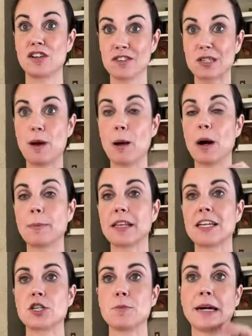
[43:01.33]
of the small
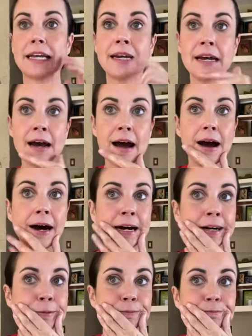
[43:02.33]
population, but
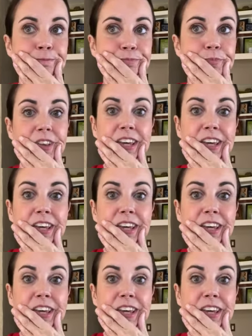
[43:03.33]
um,